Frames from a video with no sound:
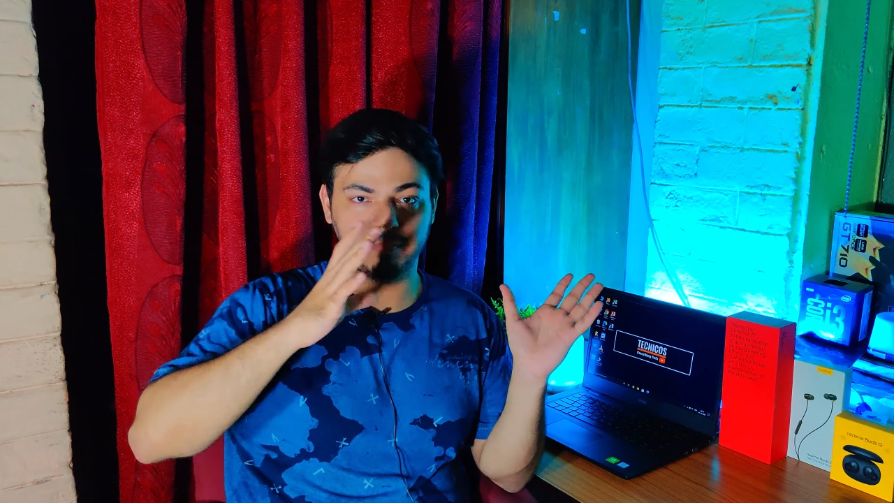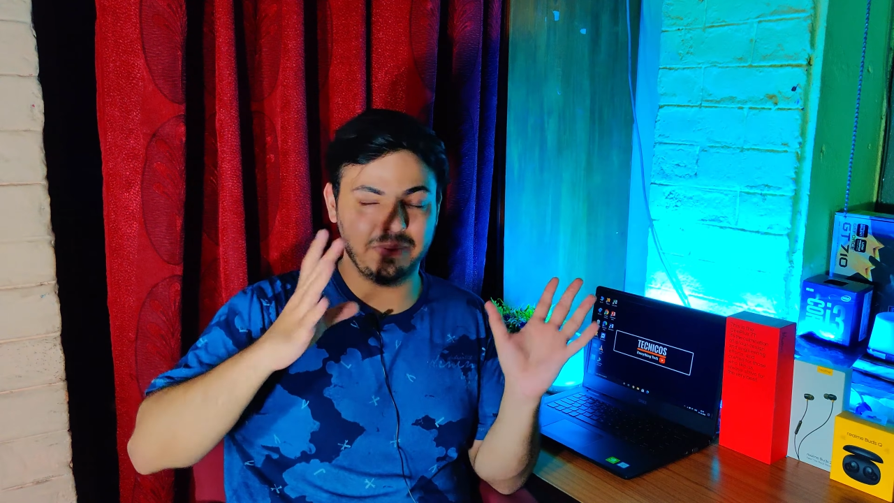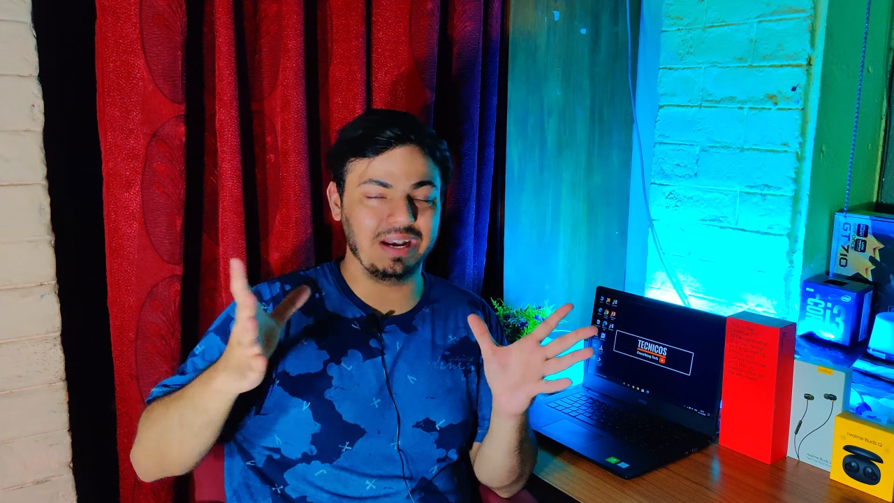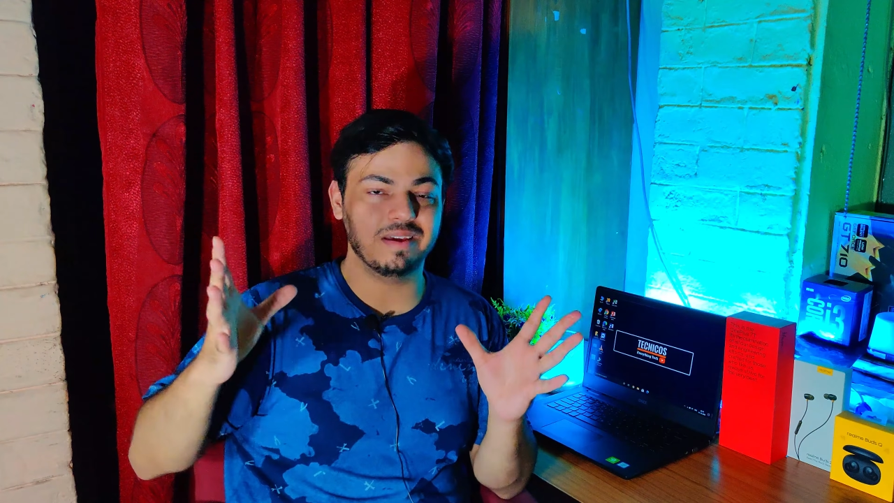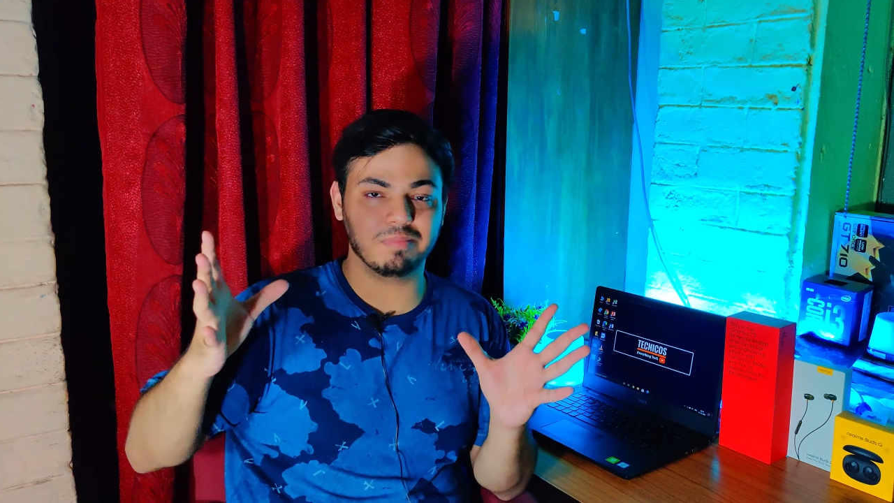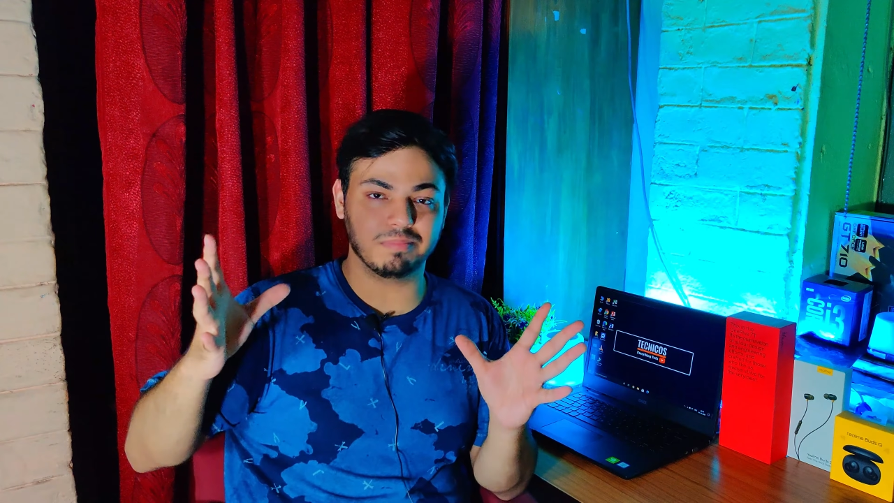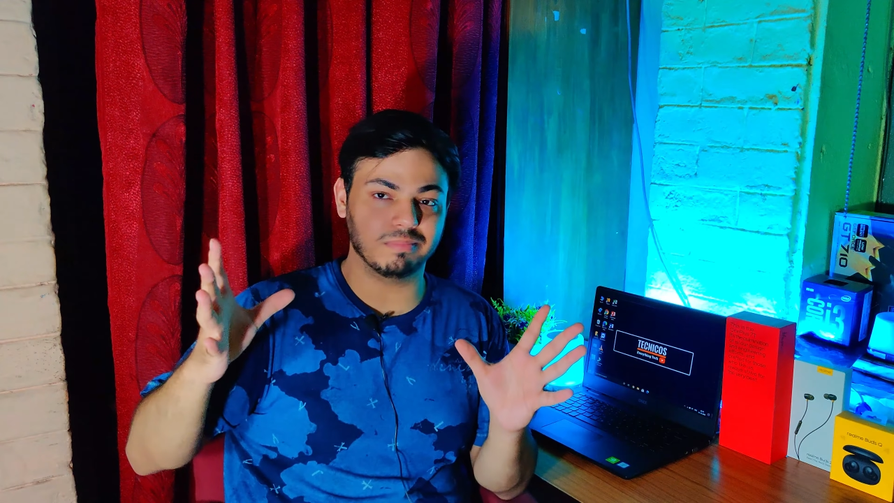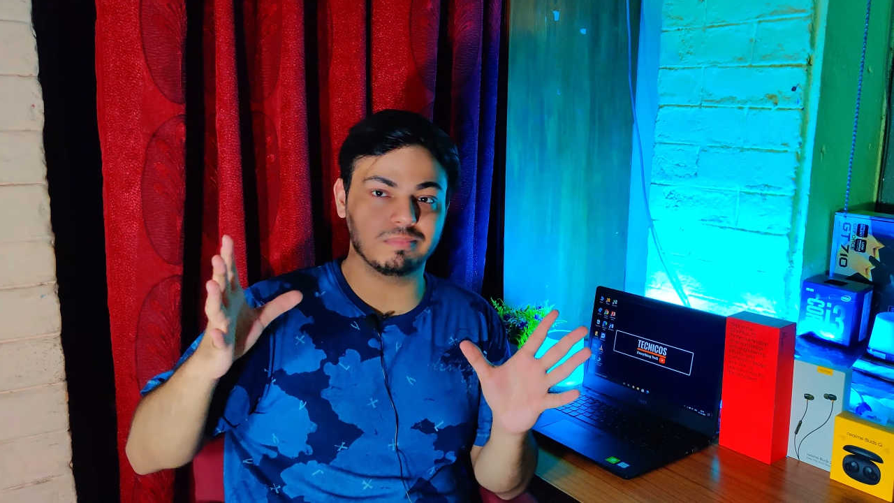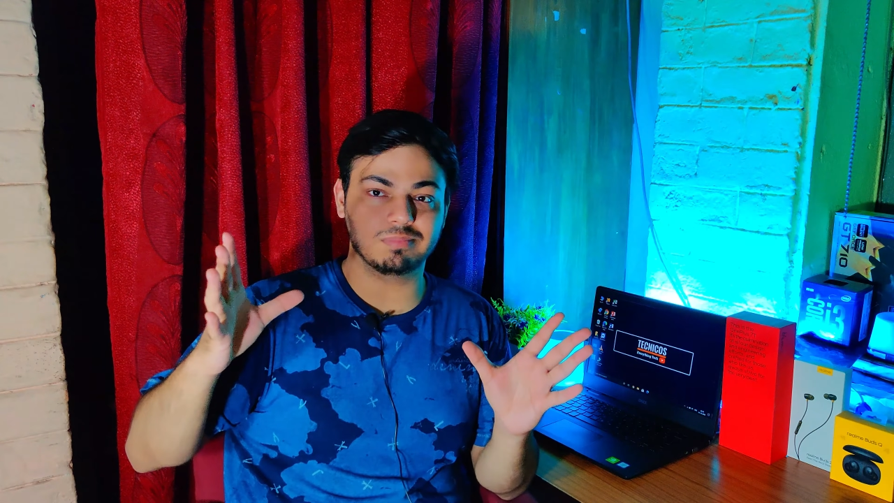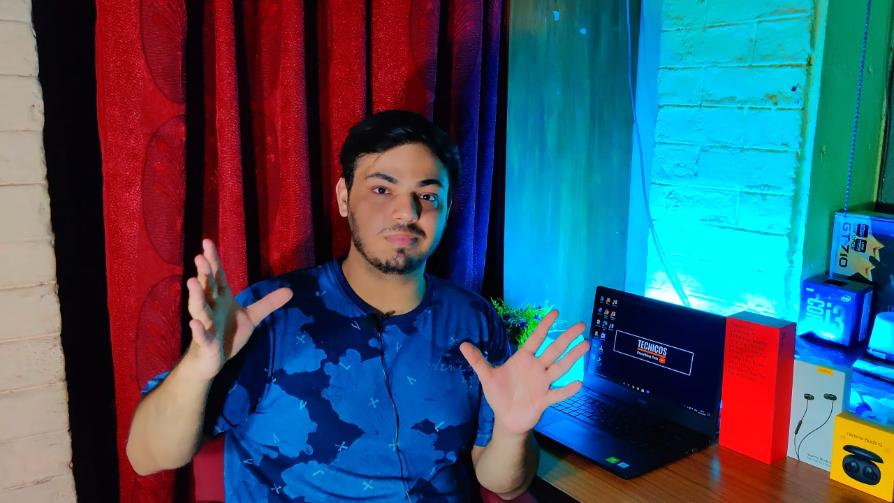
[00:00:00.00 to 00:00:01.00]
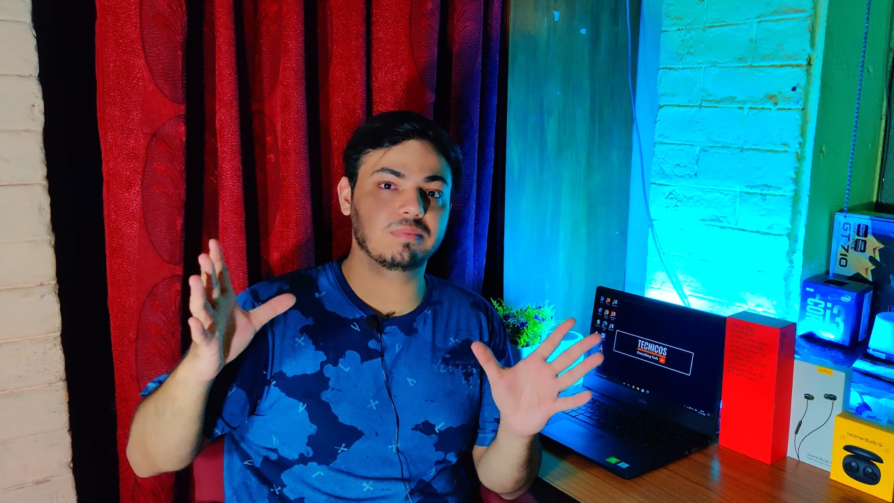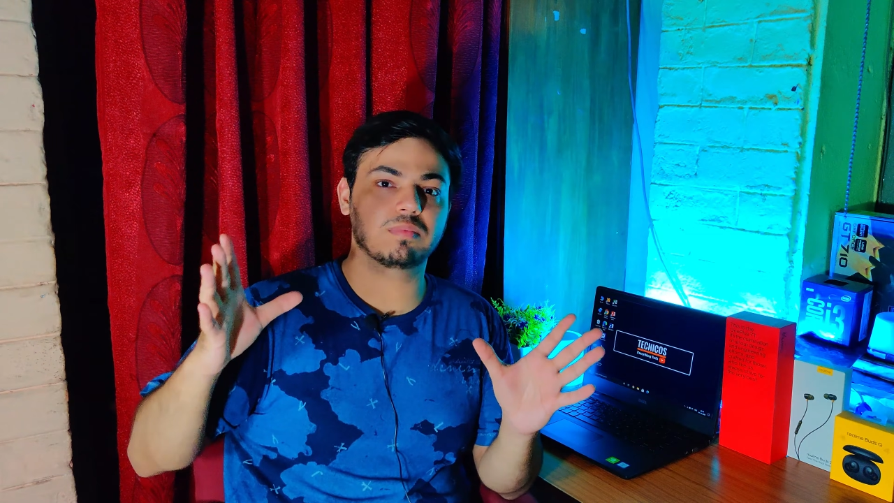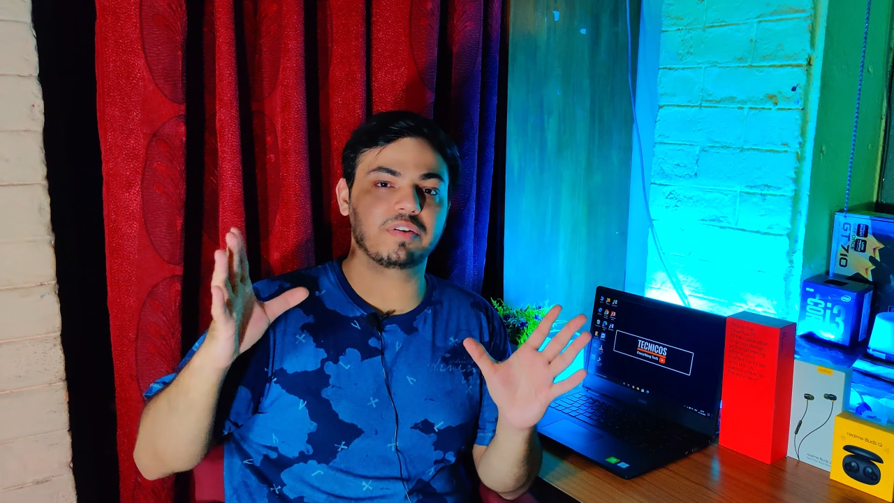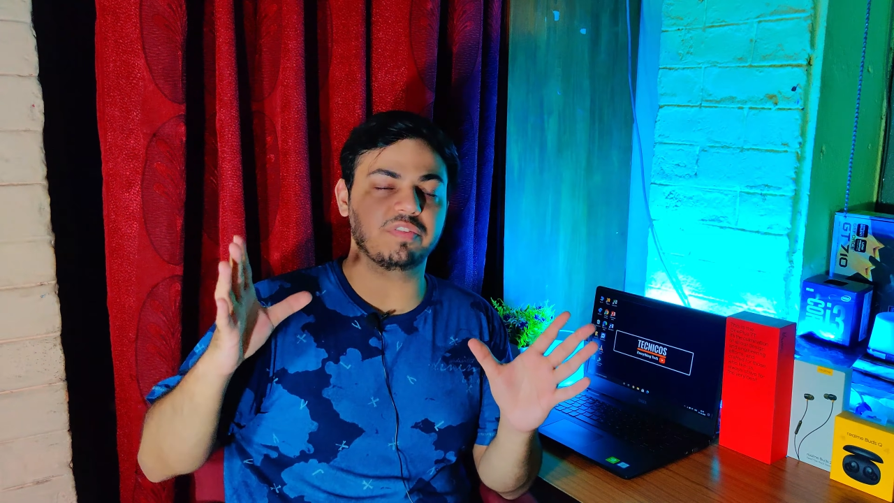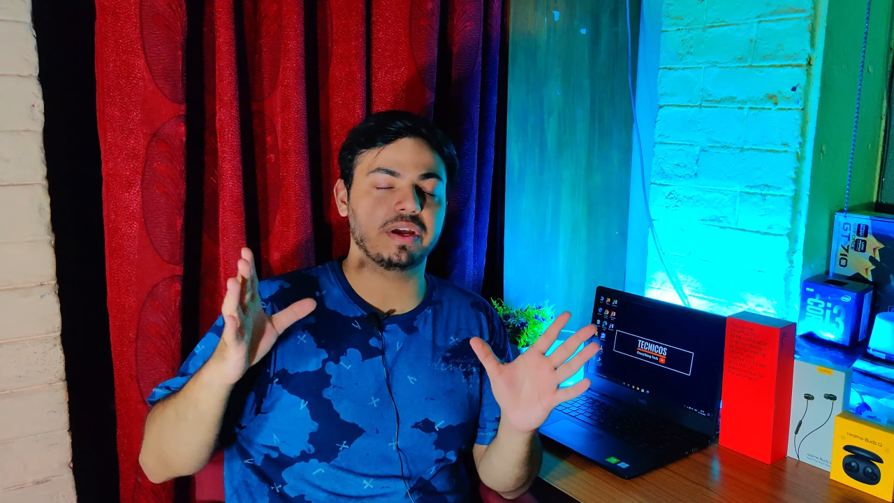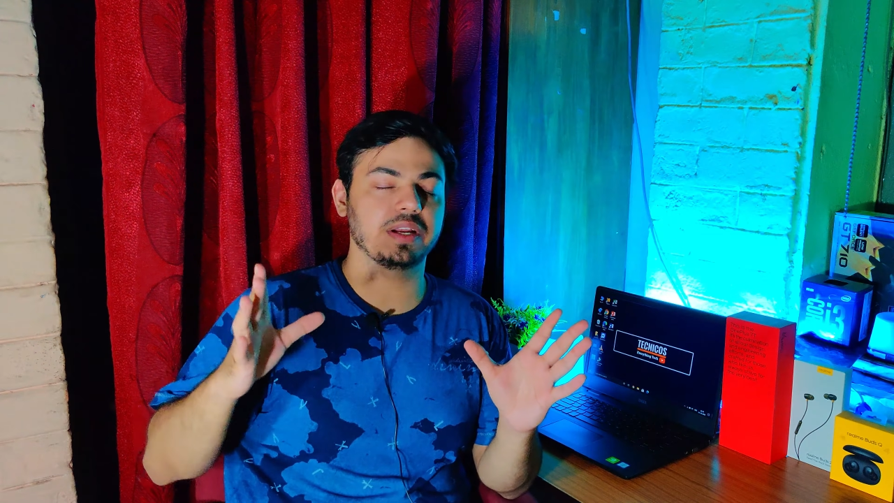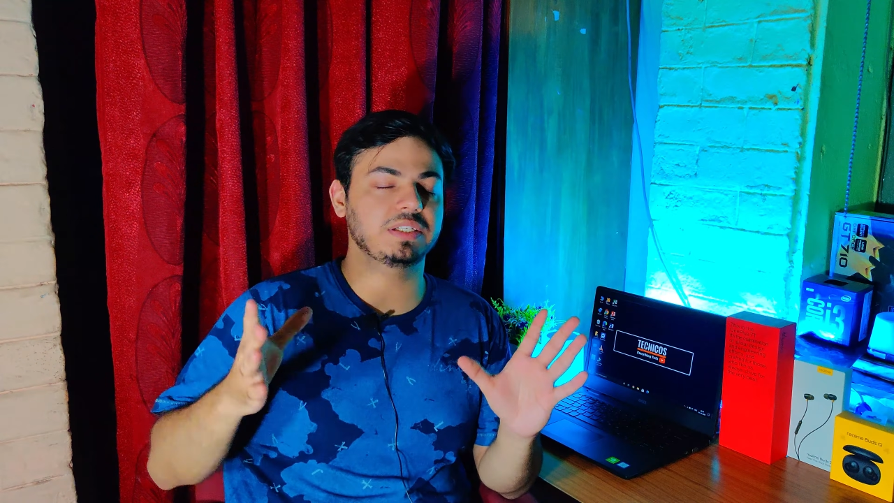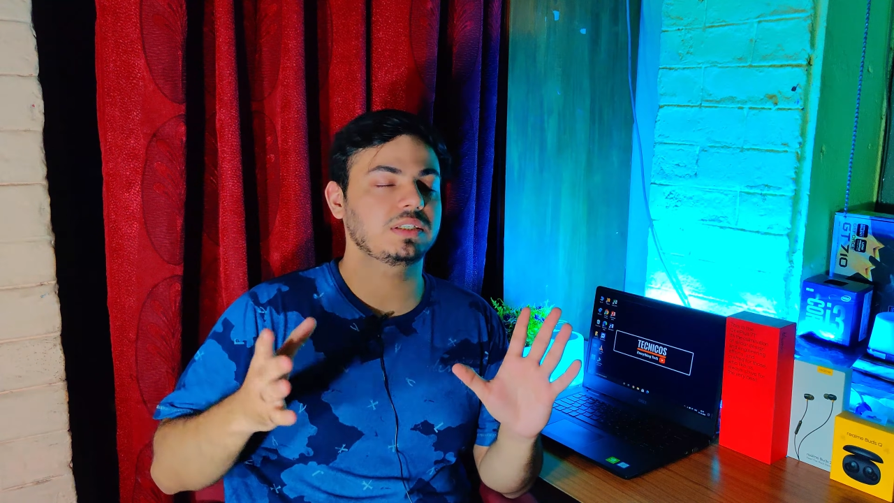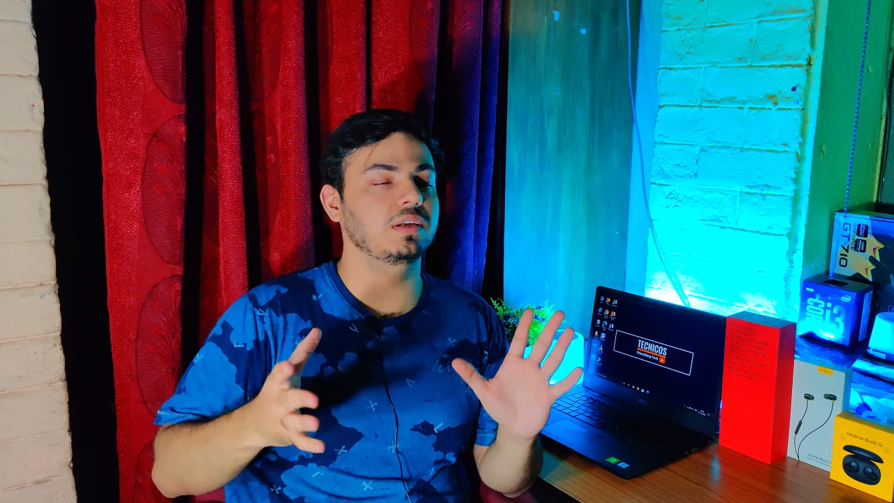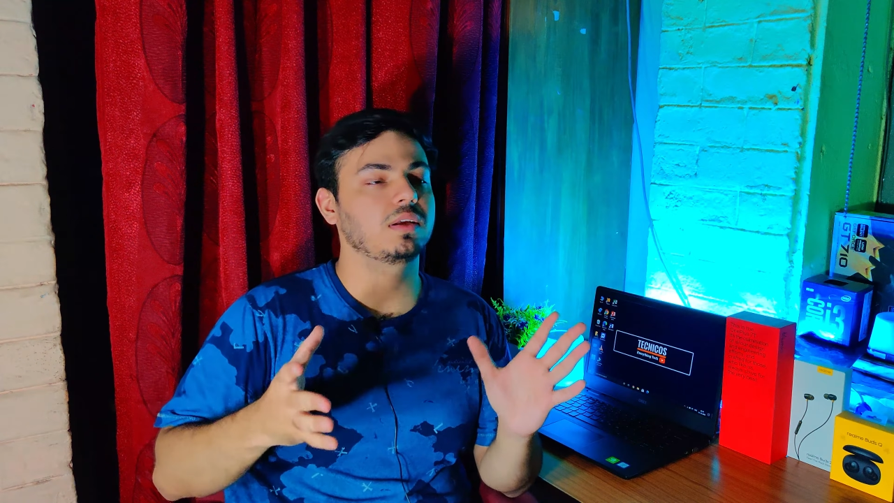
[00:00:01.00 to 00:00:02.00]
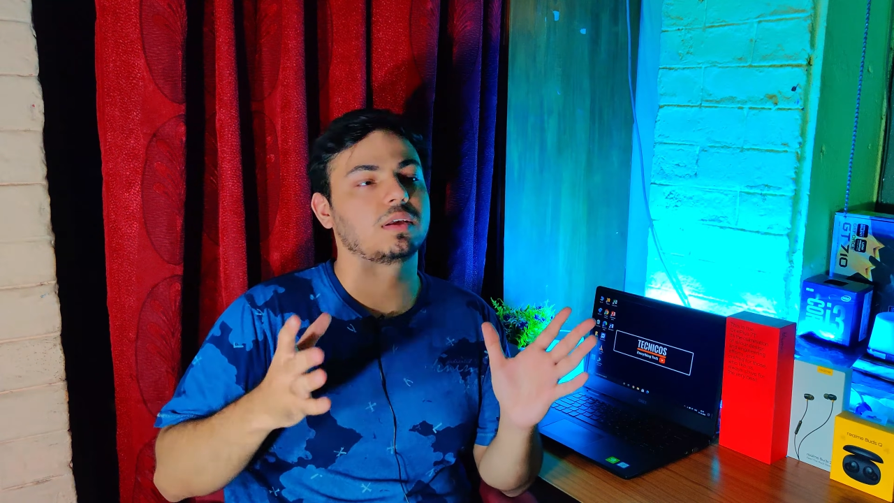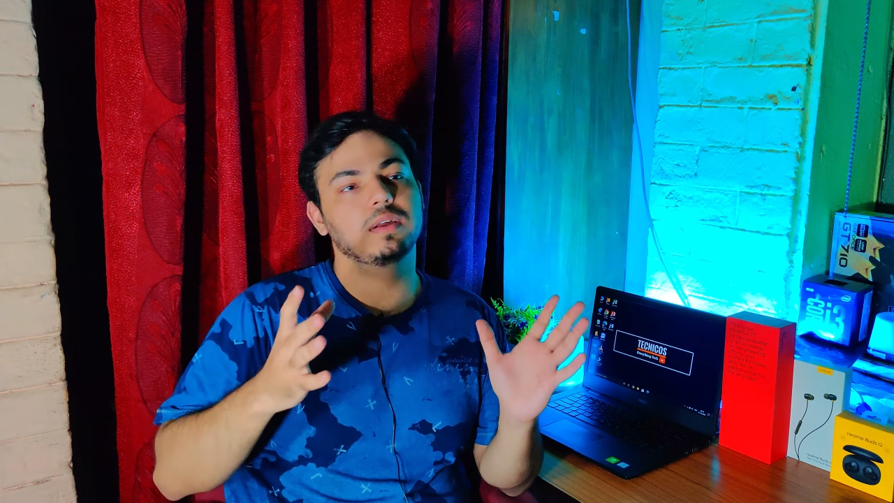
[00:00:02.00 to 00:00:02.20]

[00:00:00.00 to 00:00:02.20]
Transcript: medium configuration.